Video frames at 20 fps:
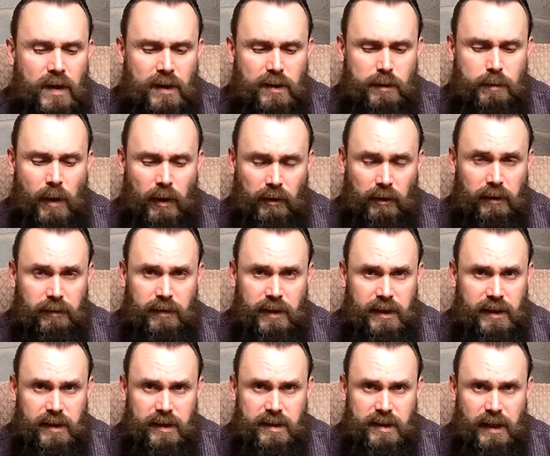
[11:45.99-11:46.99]
It smelled lovely
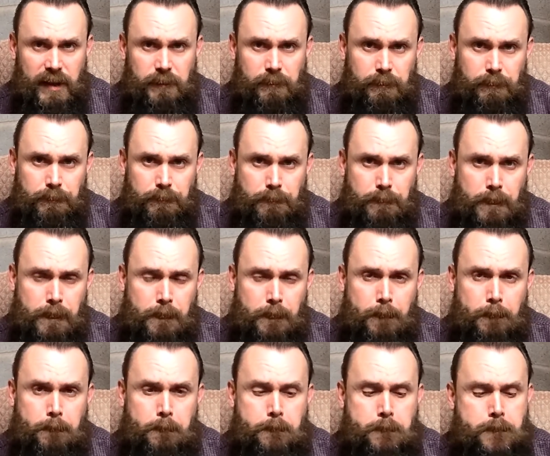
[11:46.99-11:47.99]
in the tin,
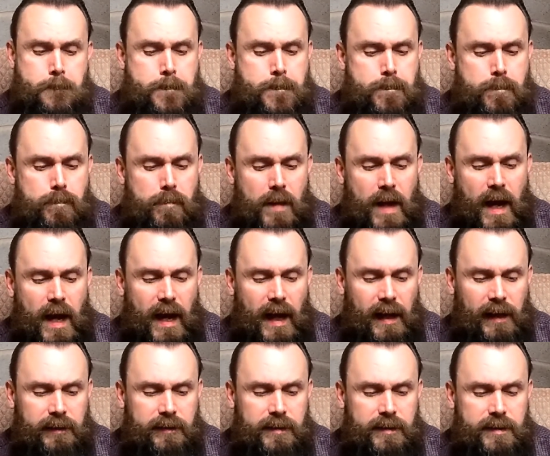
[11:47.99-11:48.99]

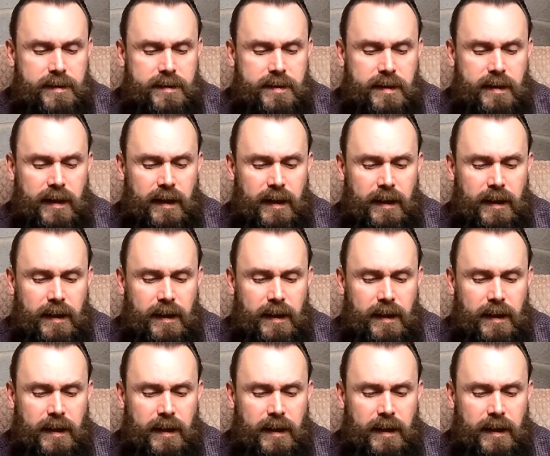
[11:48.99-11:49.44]
and